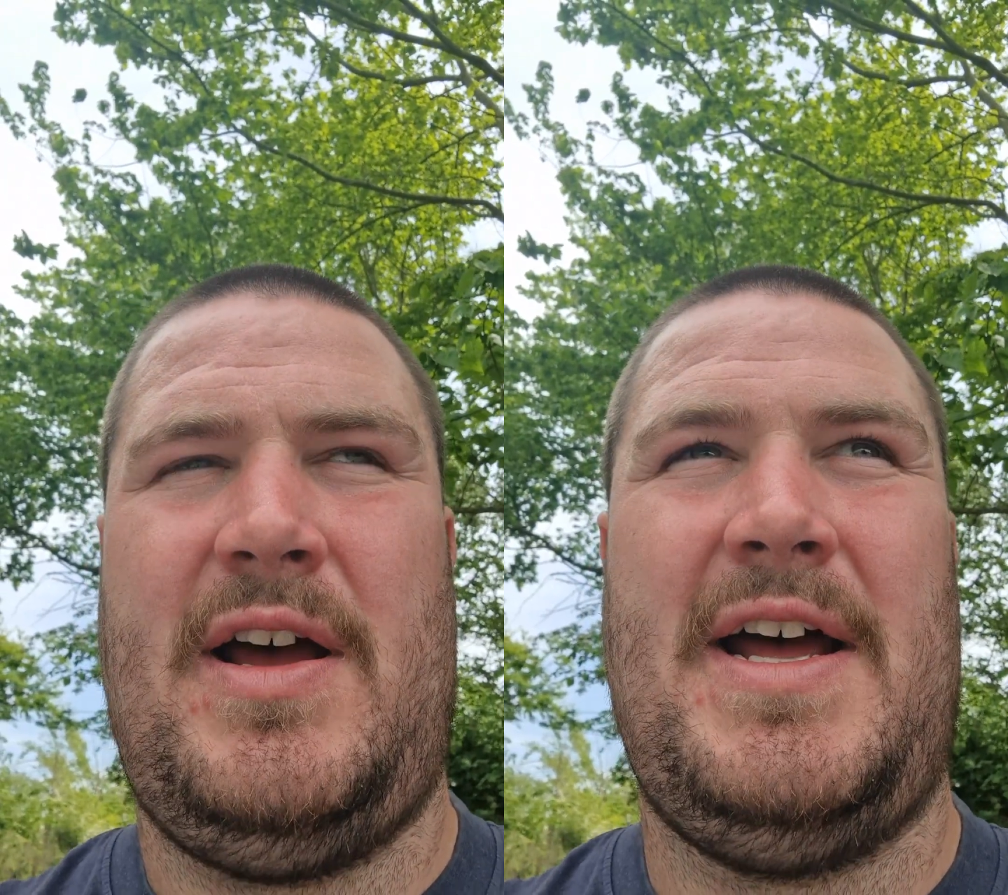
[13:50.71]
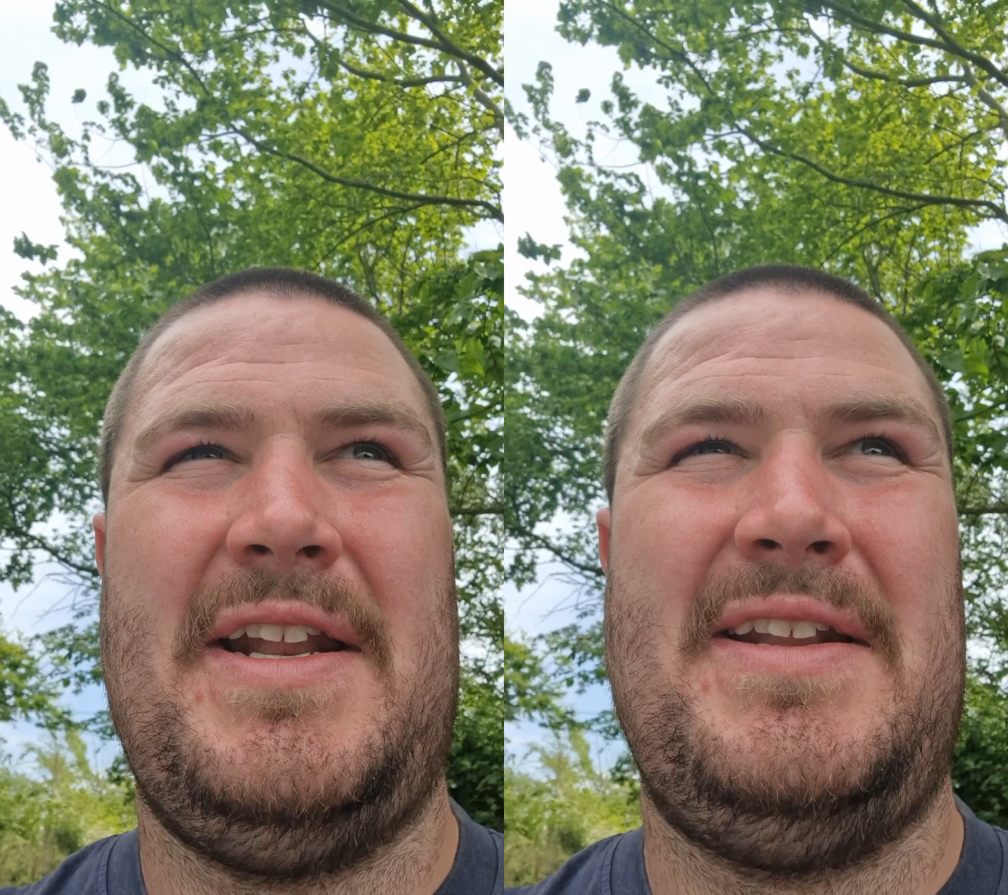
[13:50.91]

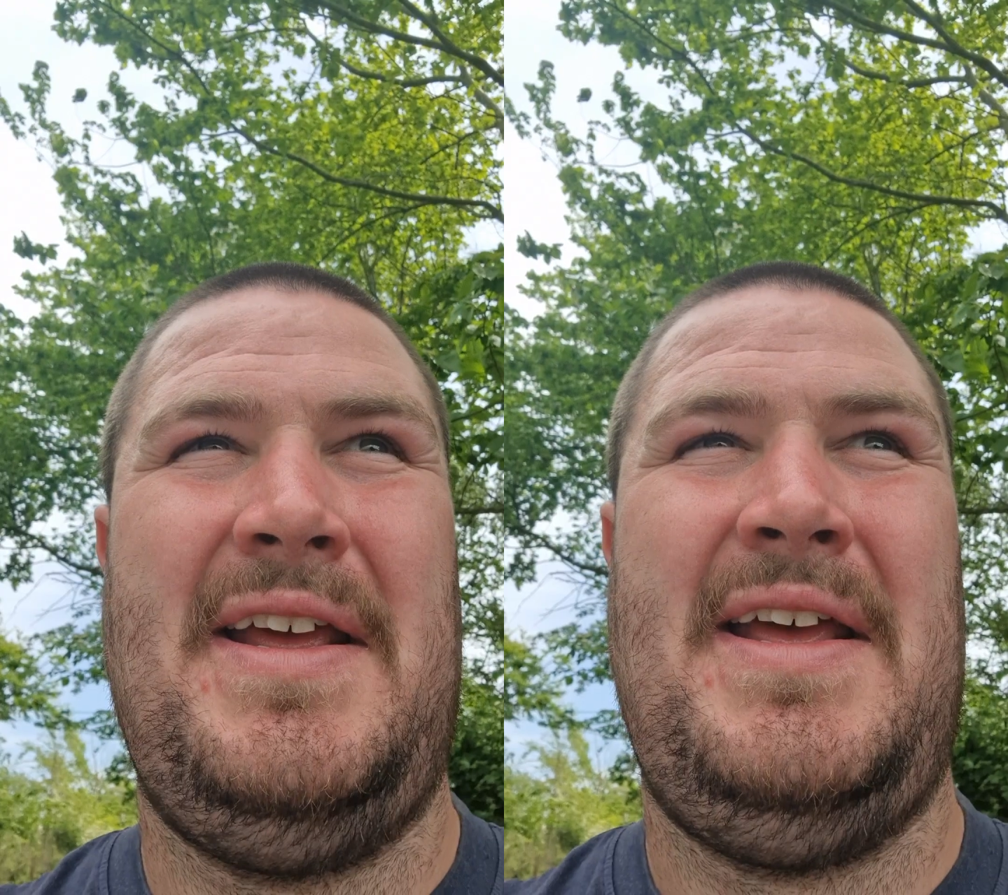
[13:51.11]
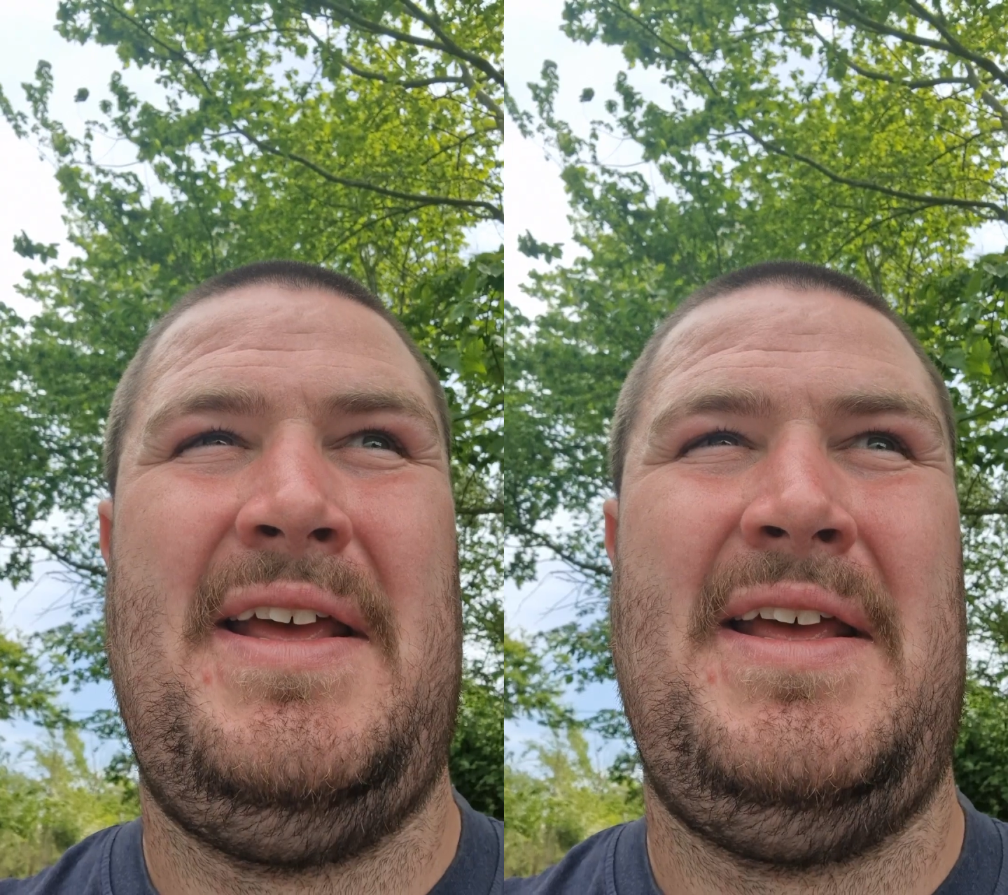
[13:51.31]
and
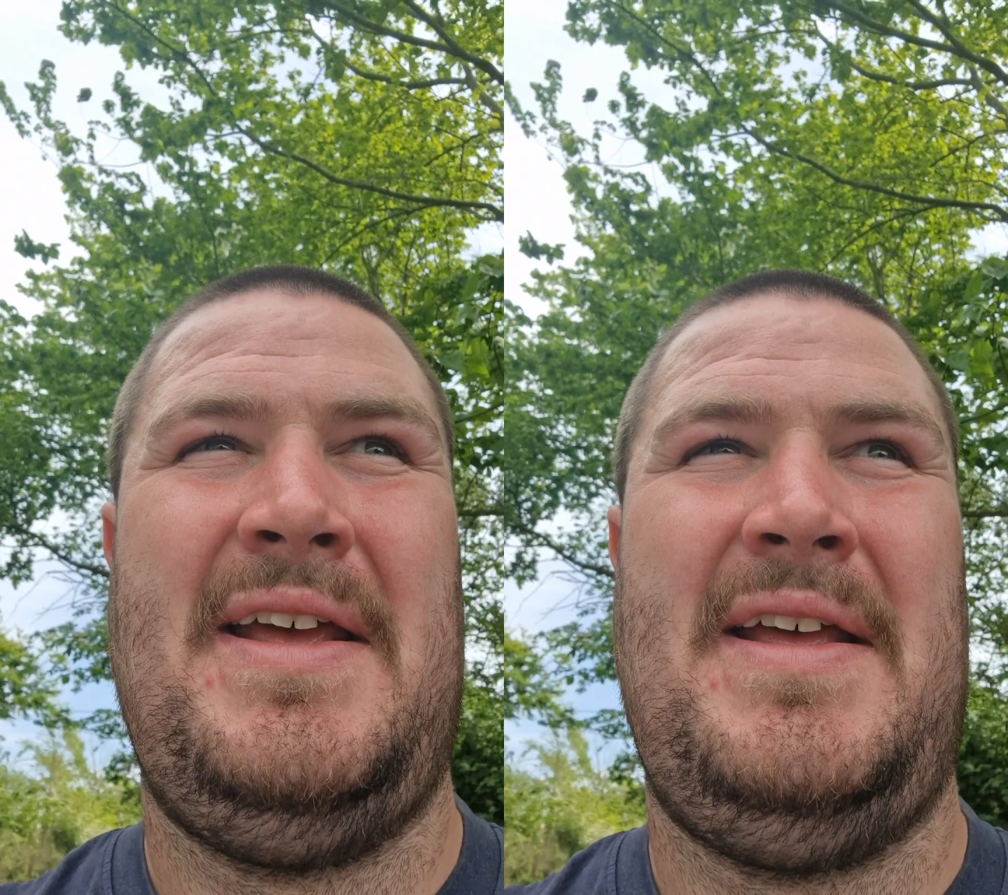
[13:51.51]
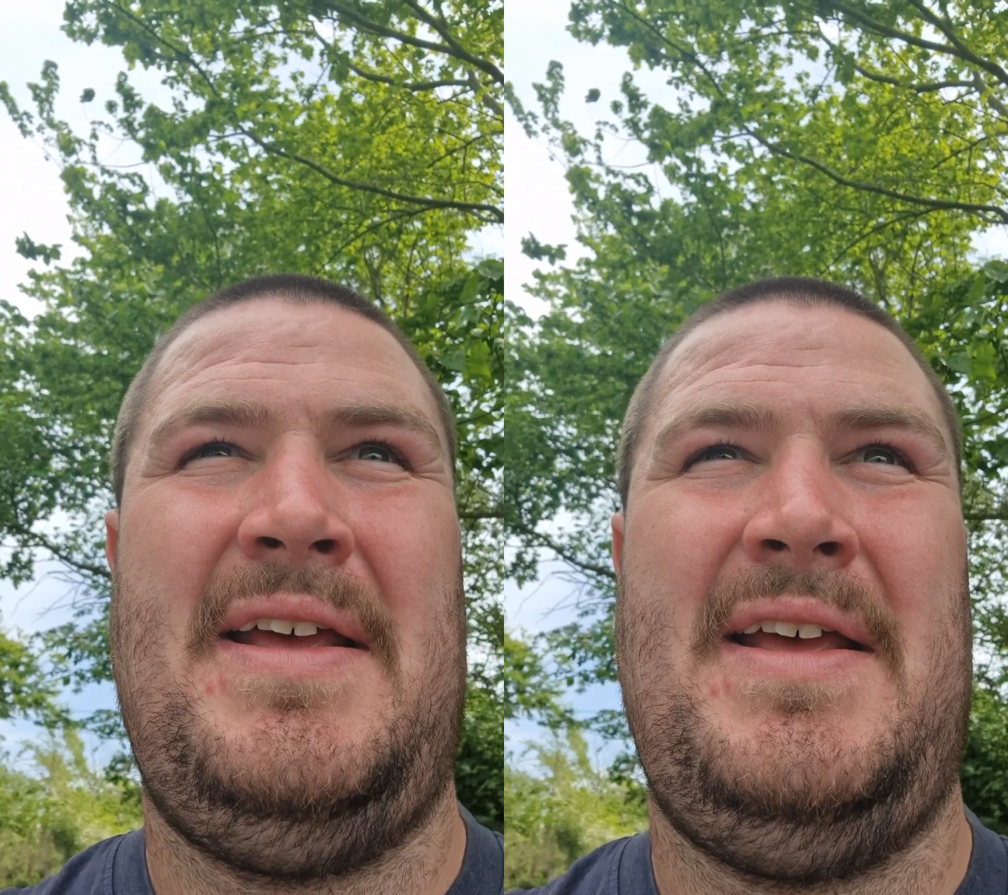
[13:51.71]

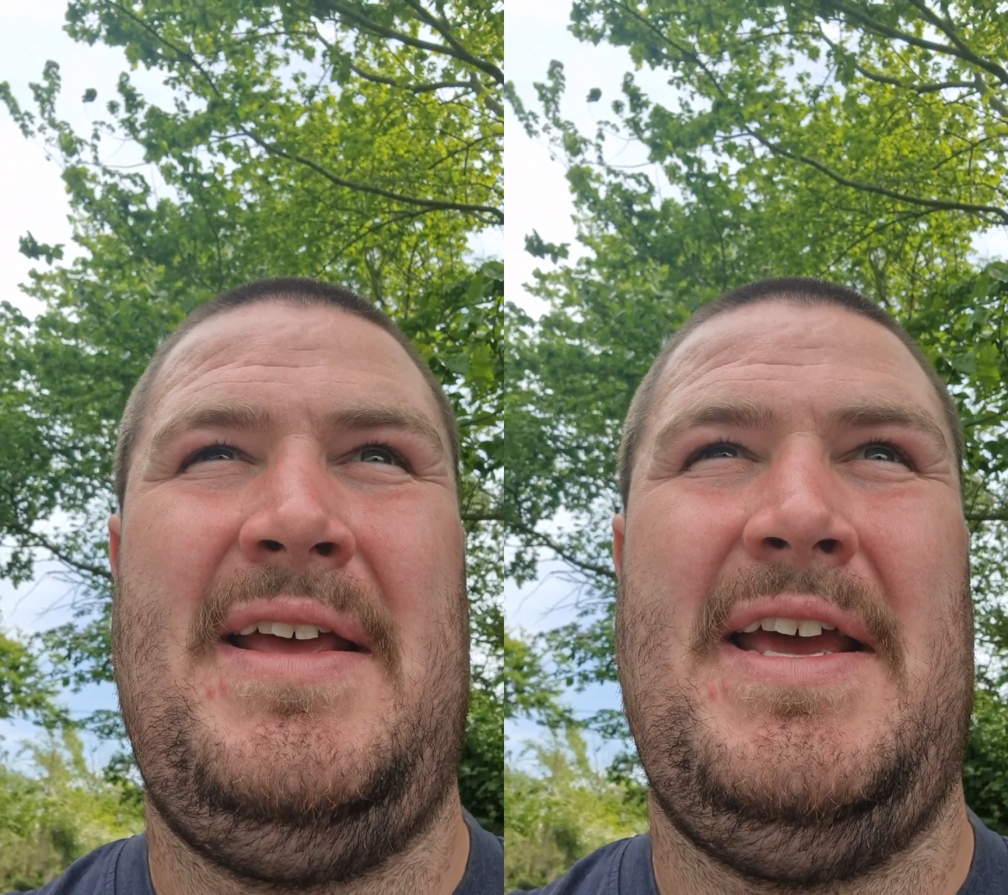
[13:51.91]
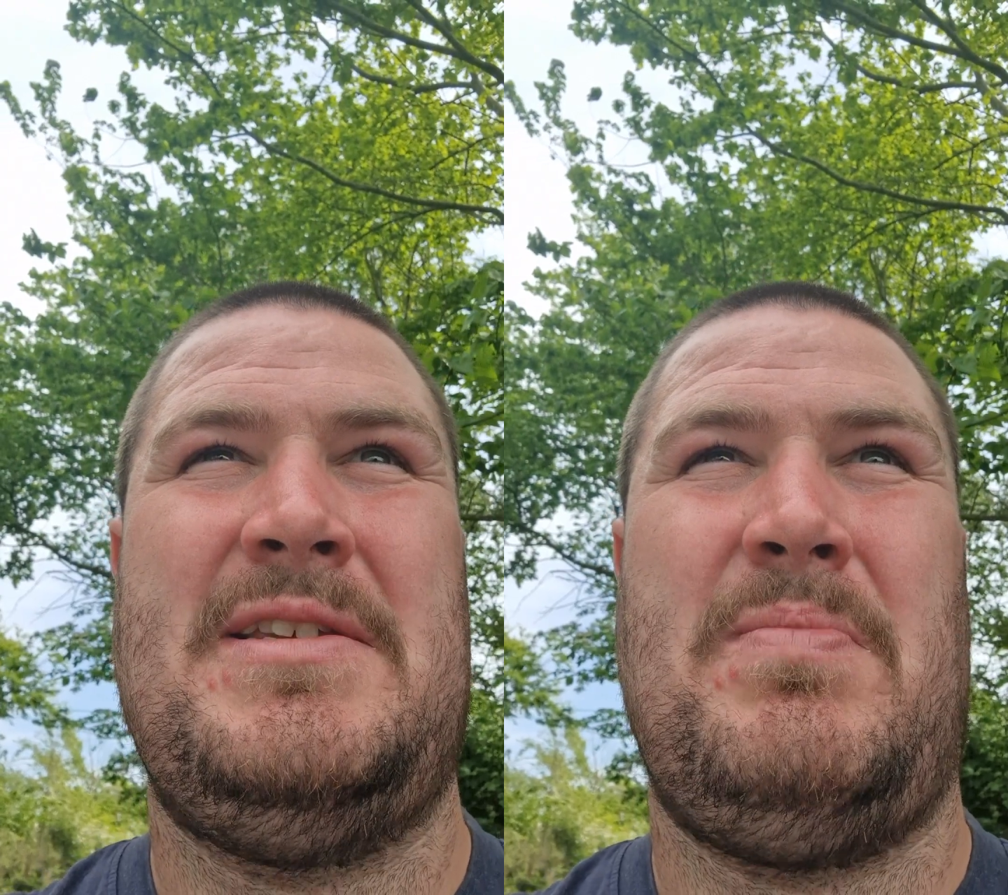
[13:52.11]

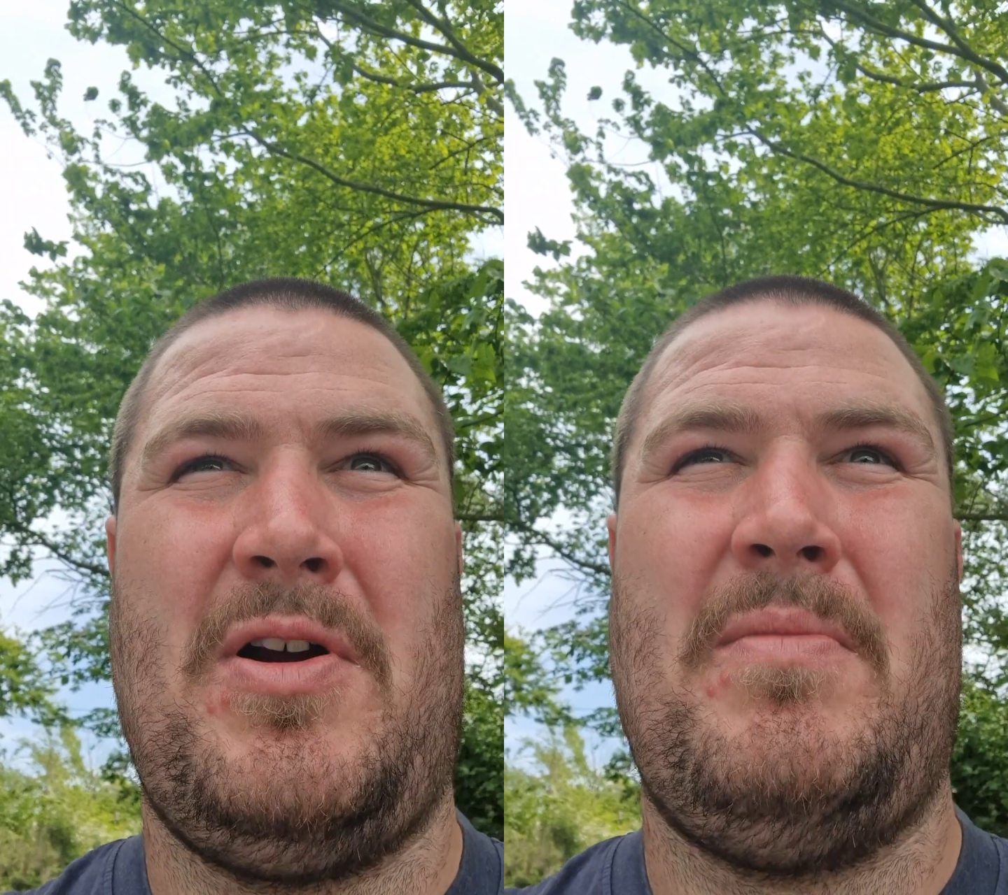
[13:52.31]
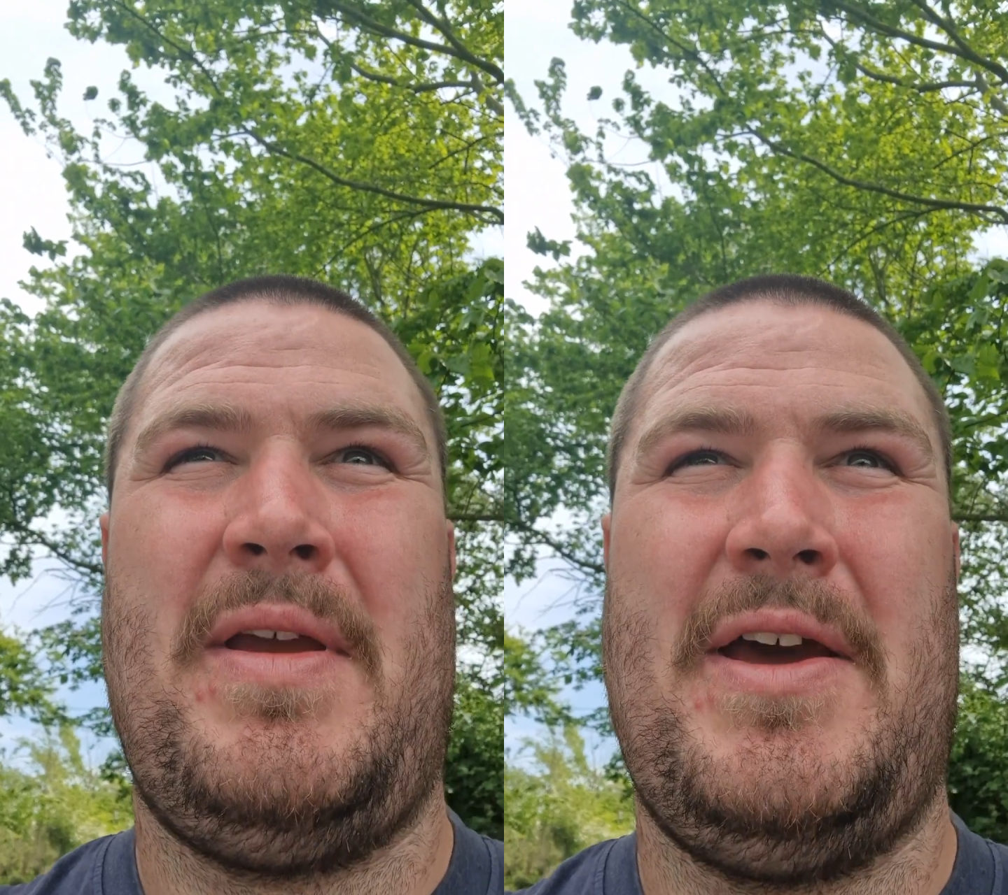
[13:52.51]
it's
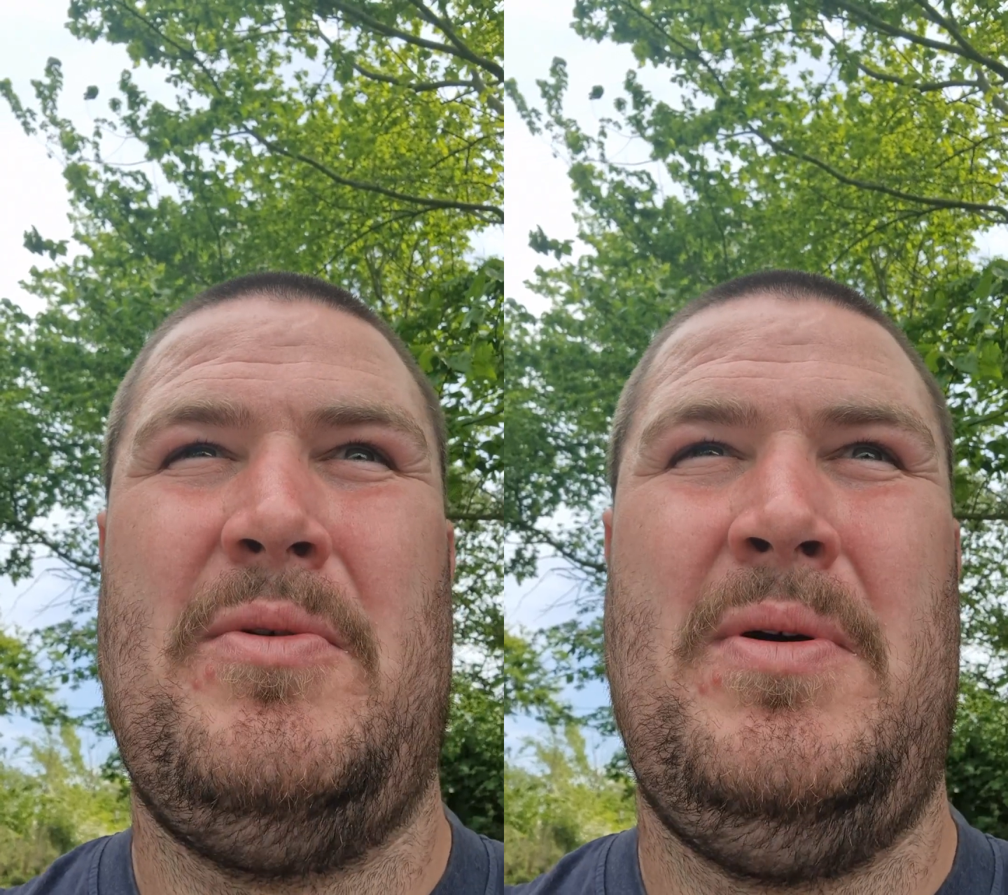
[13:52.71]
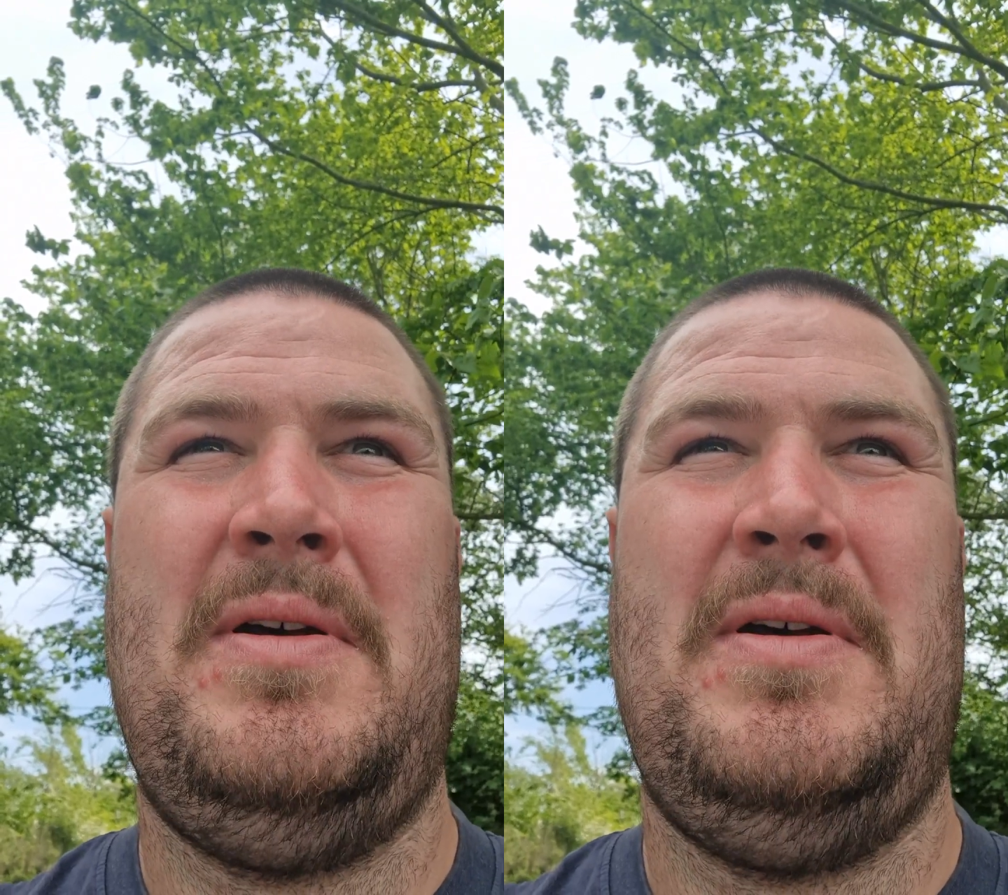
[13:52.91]
burnt me out.